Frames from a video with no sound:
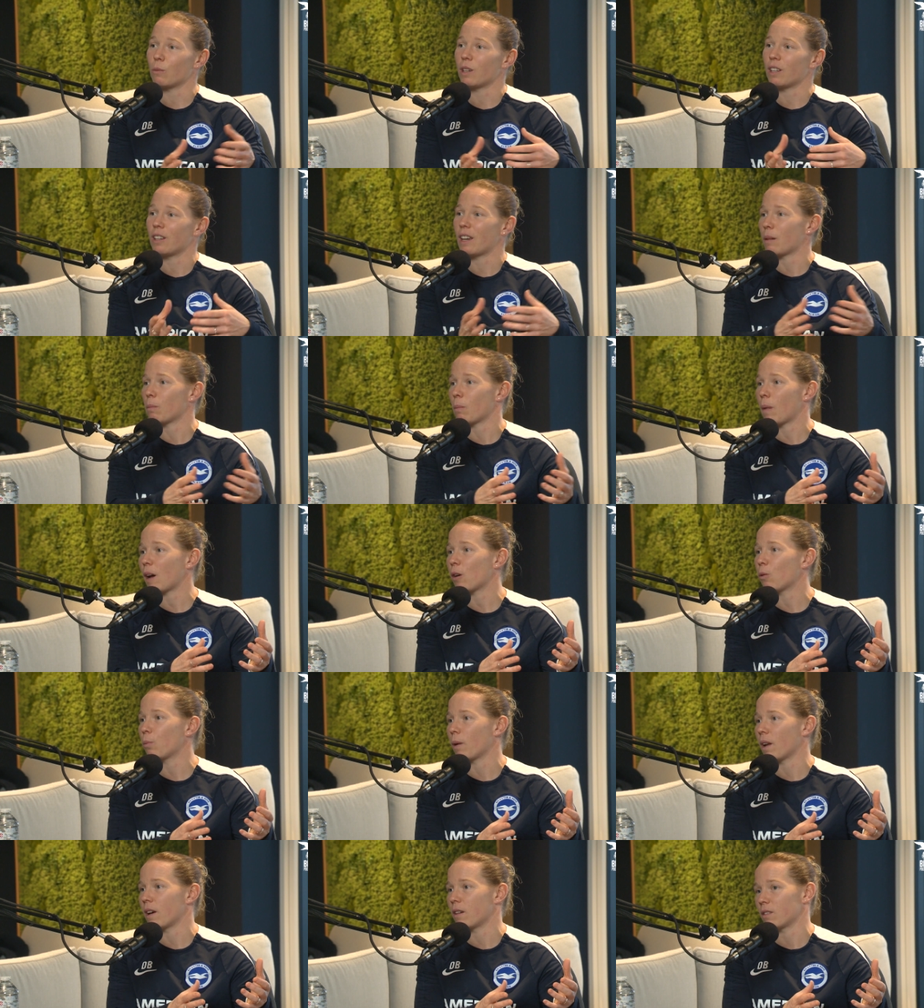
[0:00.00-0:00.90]
We had male
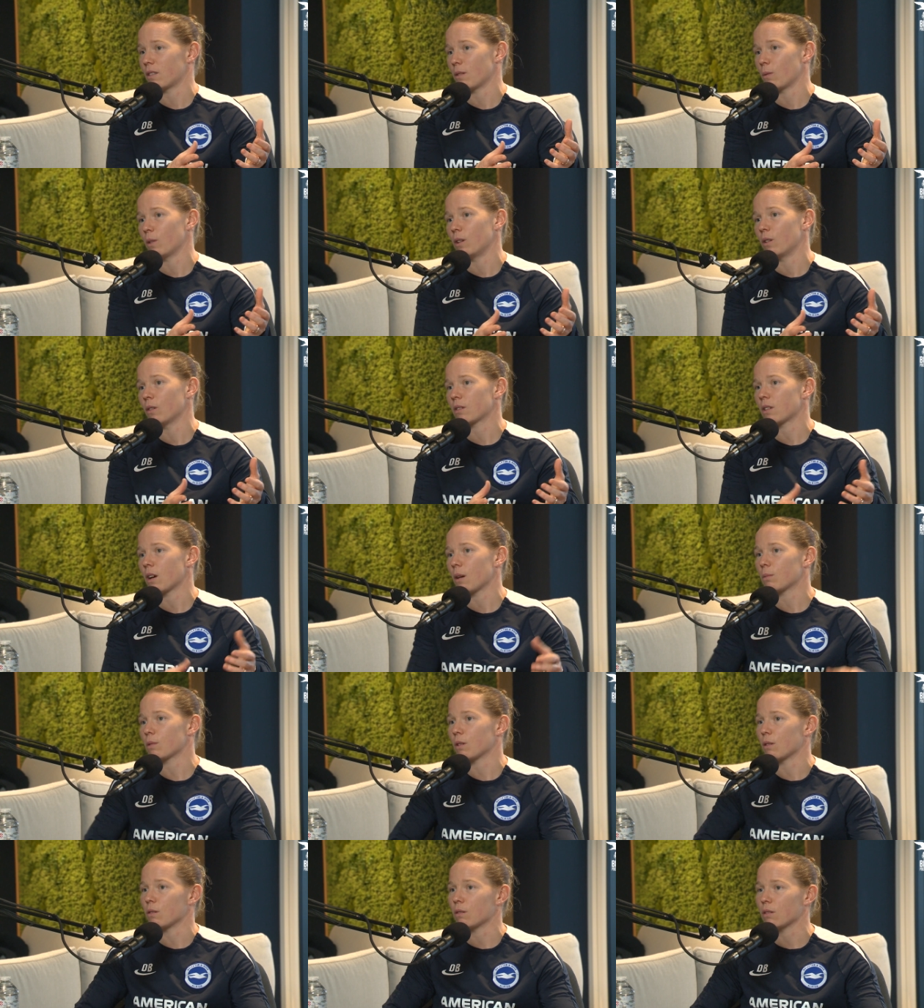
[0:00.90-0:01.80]
players that we looked
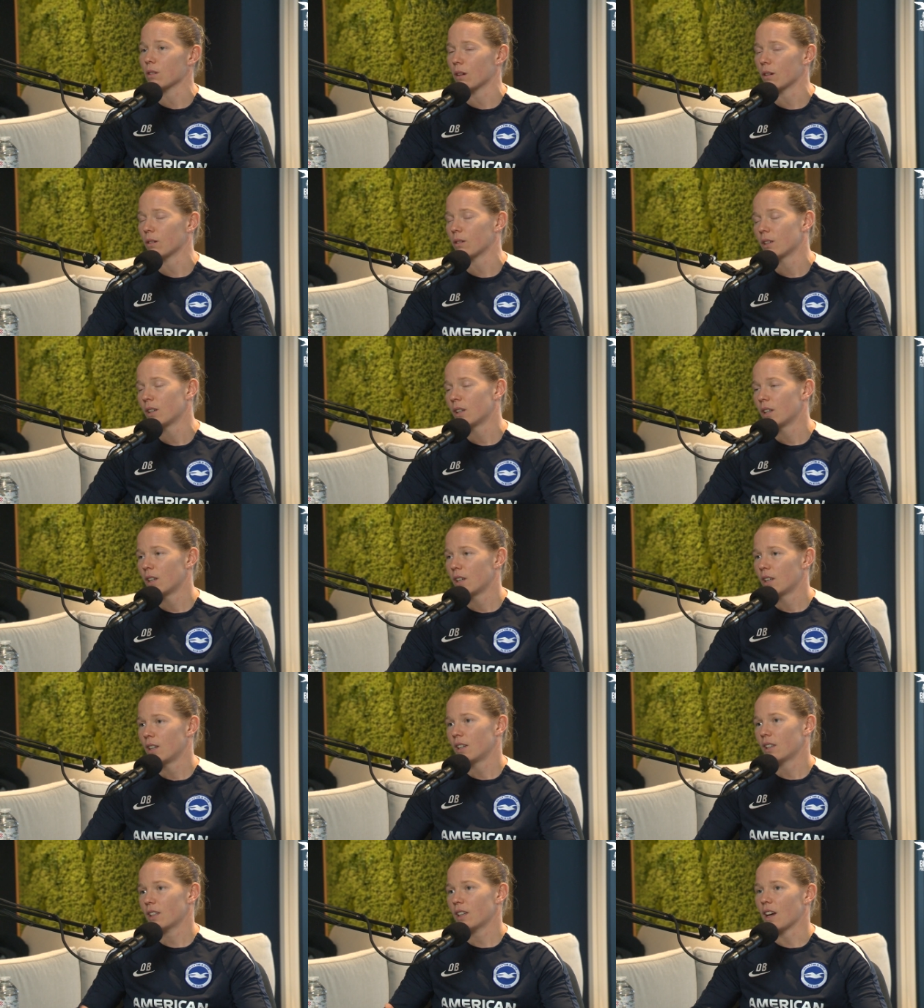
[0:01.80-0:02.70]
up to. So,
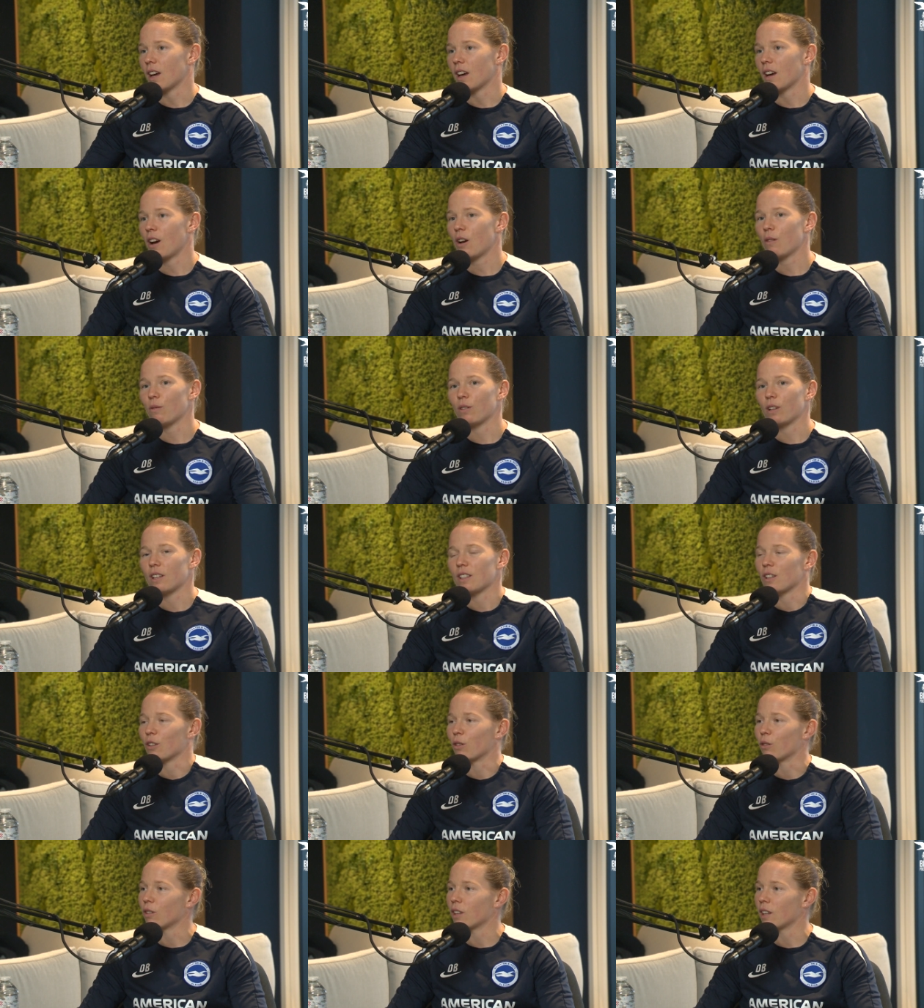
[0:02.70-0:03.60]
yeah, hopefully
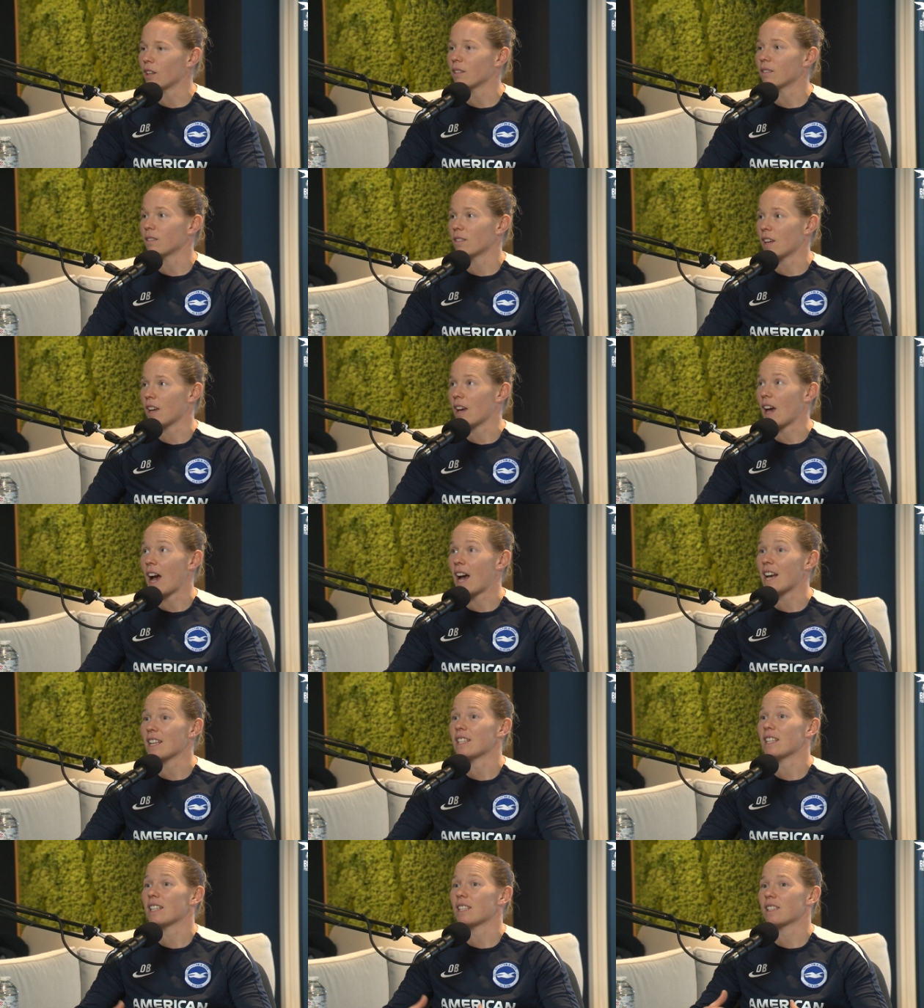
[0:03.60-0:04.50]
it's it
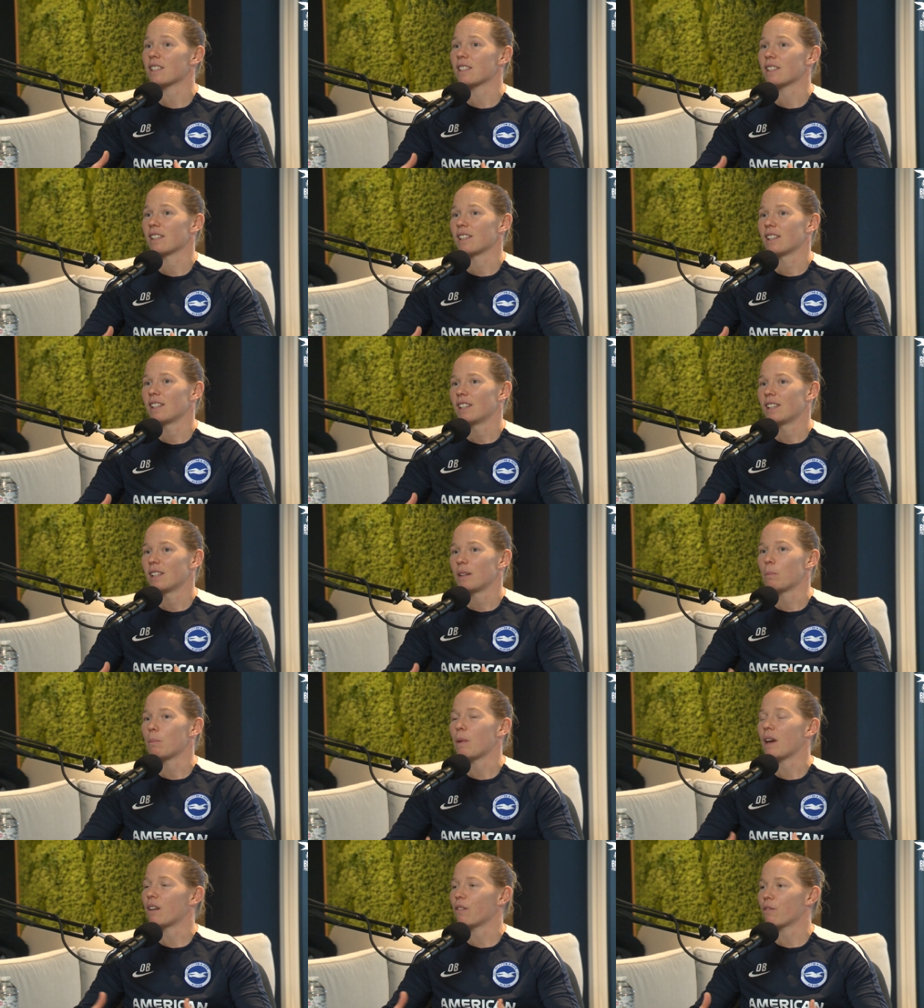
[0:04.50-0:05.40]
has its
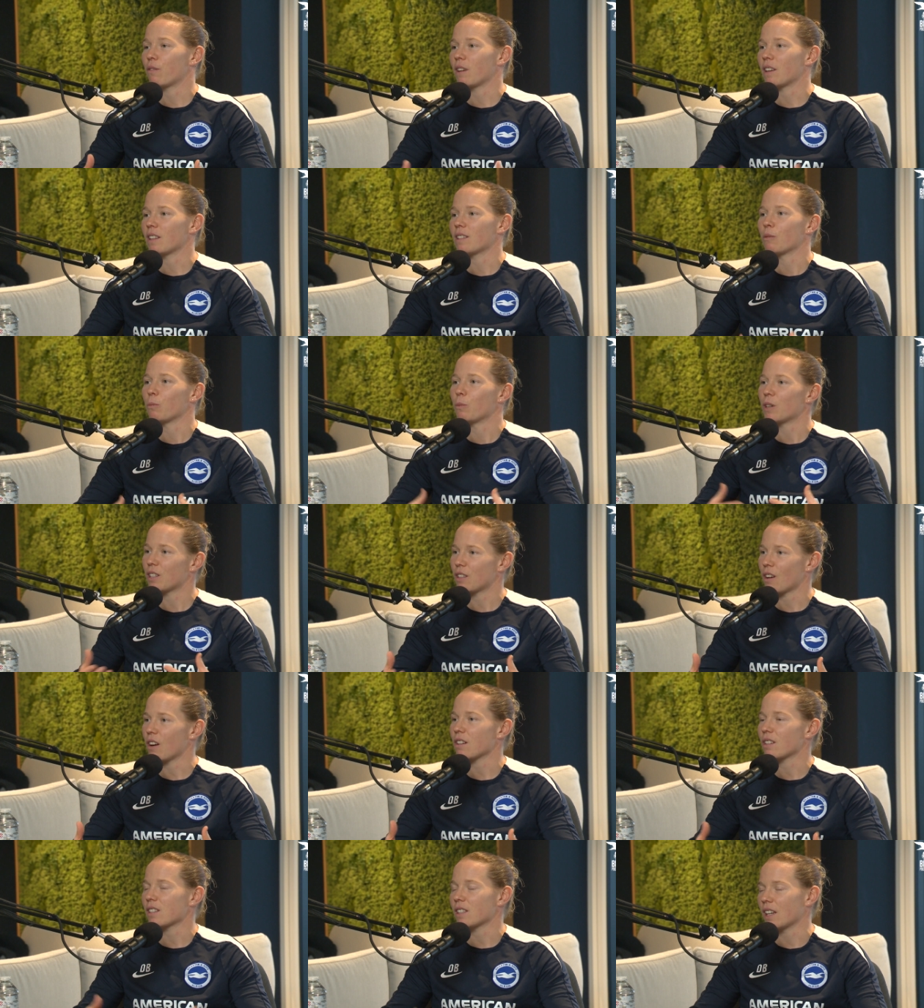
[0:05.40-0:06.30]
benefits, and we
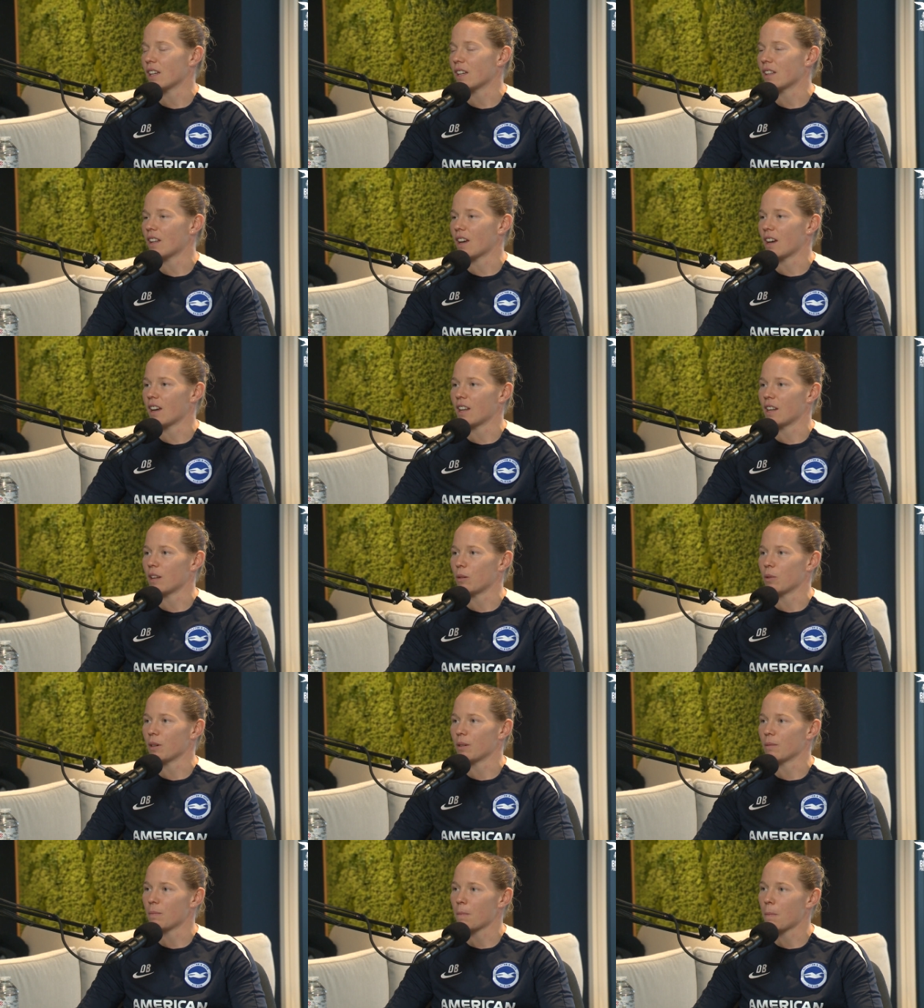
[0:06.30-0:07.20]
start seeing that
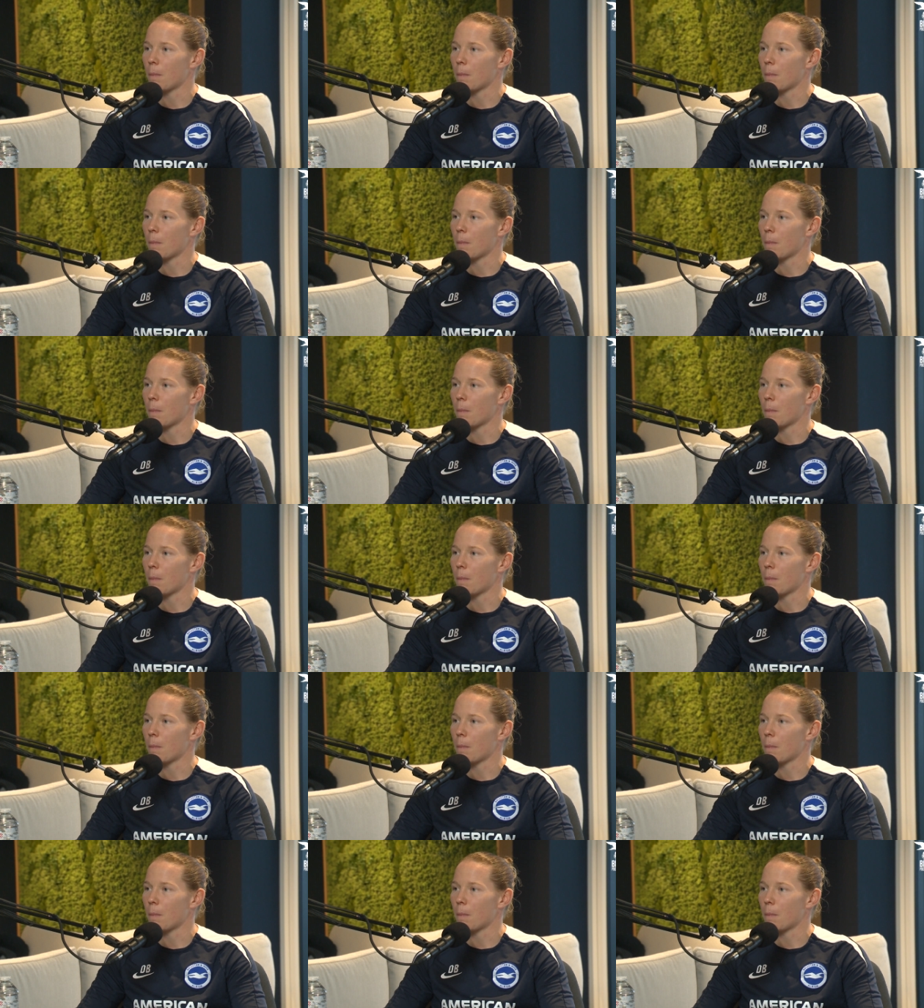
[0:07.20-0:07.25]
anyway.